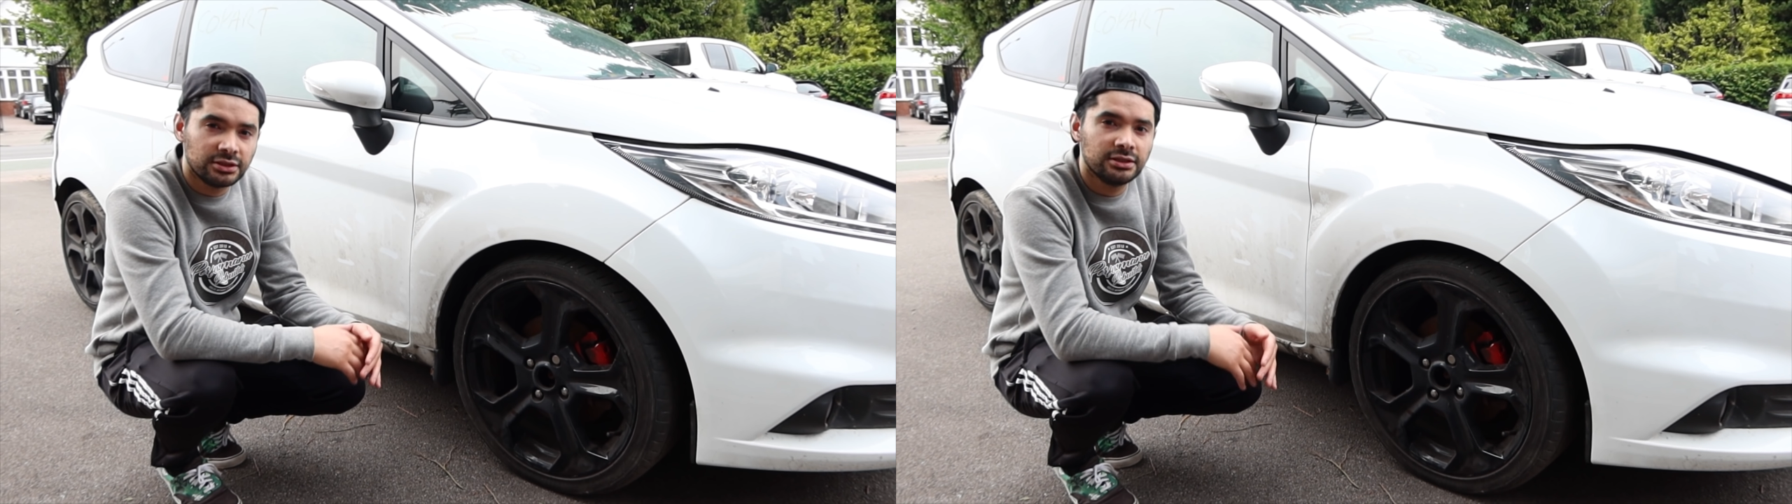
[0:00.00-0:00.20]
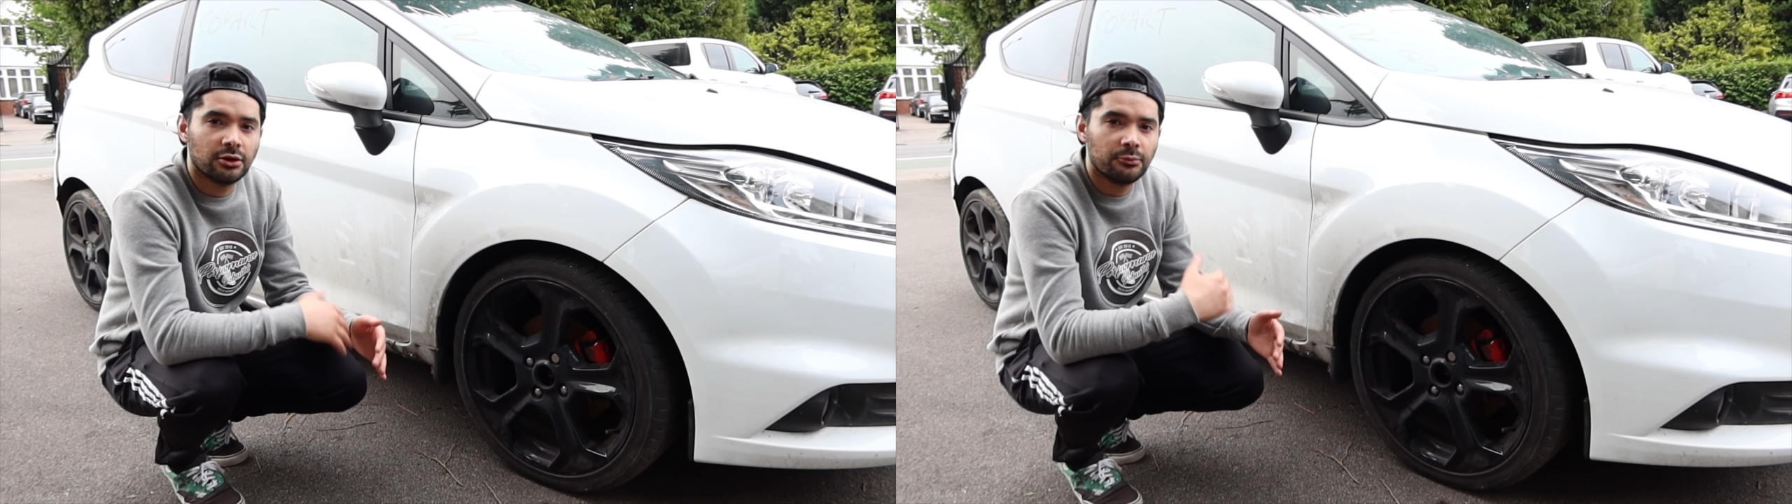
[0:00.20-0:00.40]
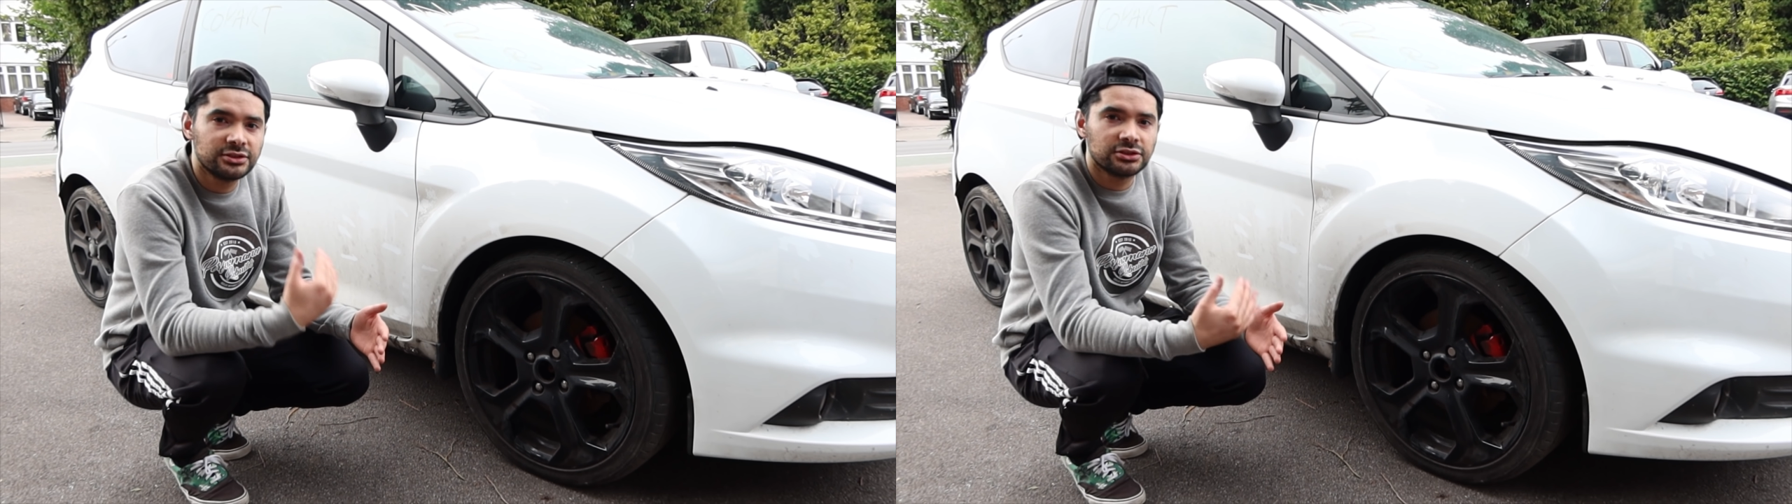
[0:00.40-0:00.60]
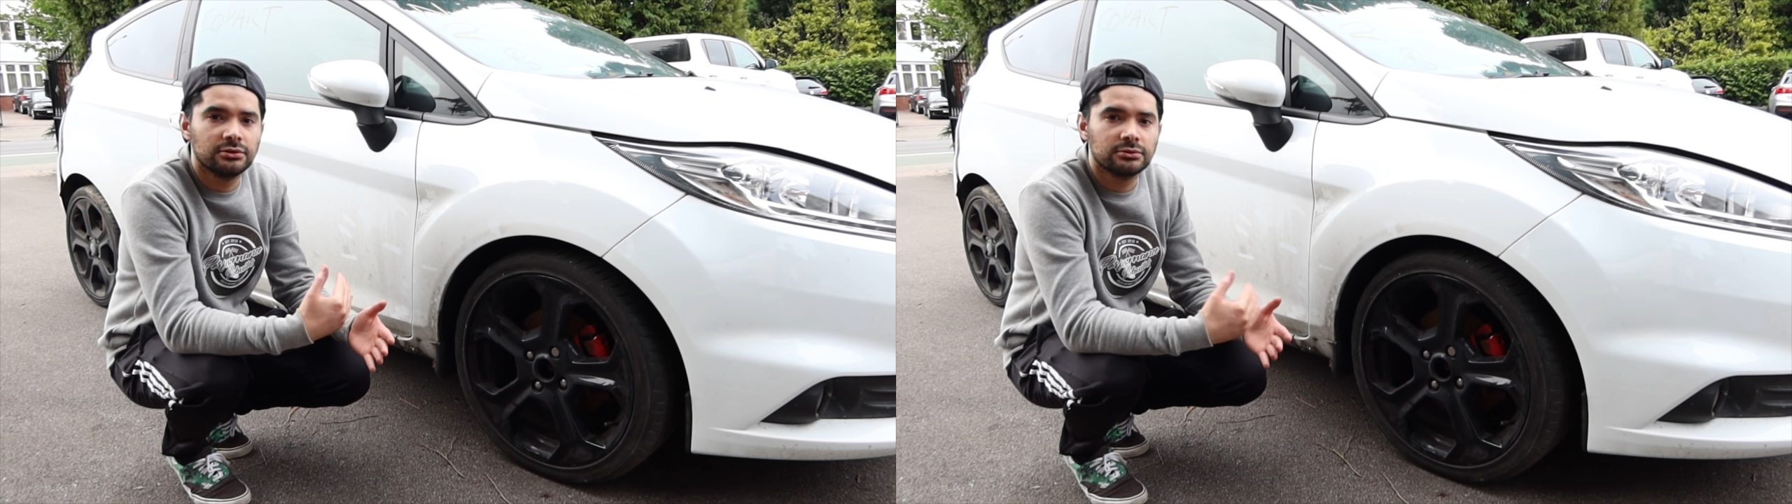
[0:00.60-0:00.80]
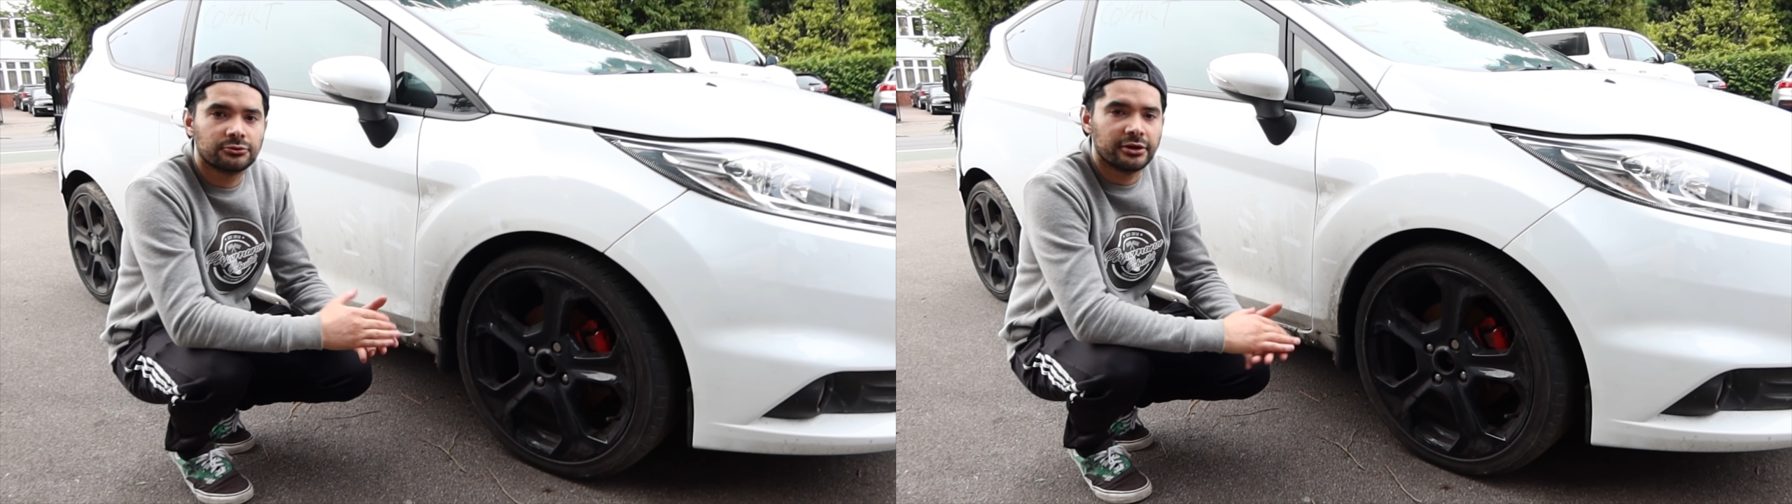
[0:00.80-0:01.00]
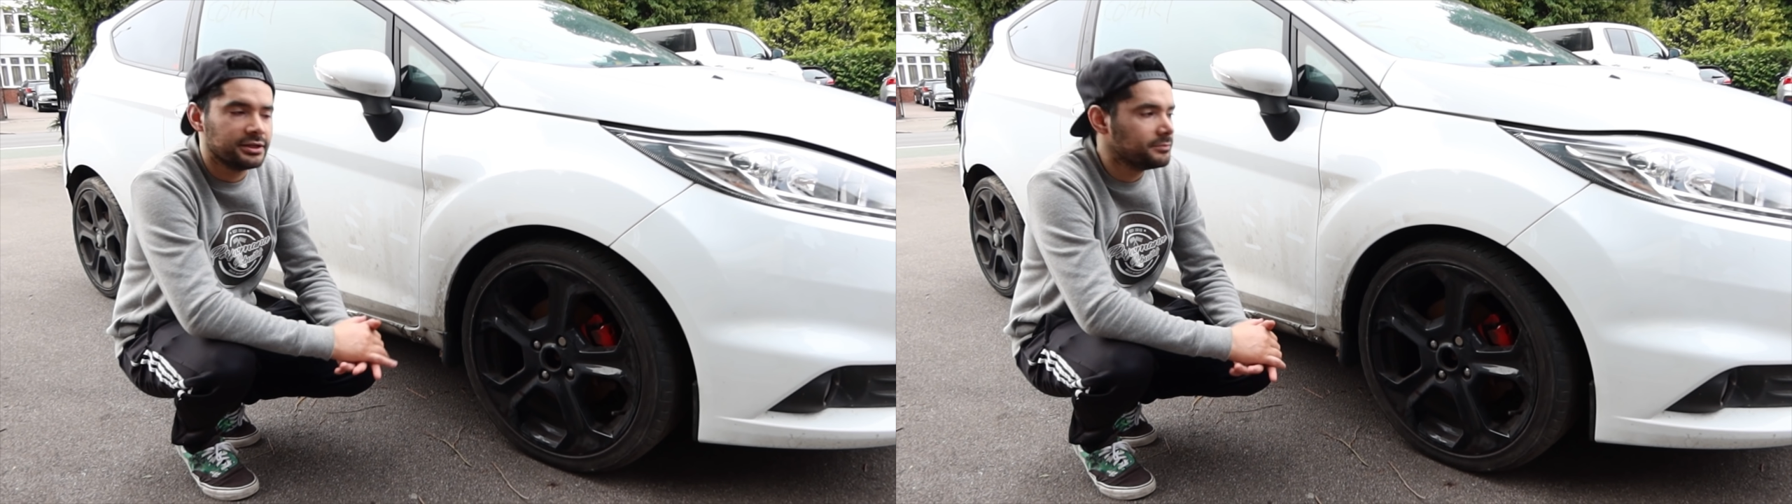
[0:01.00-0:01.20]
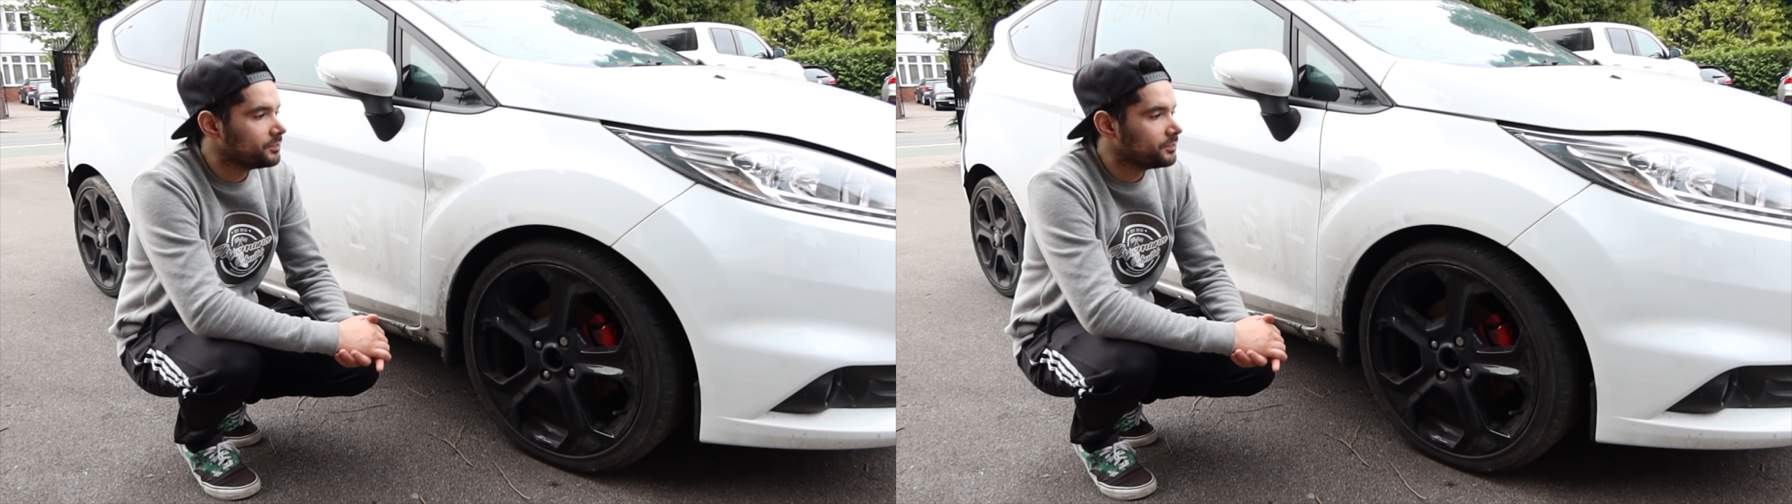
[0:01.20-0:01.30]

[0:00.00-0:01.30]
the original grey?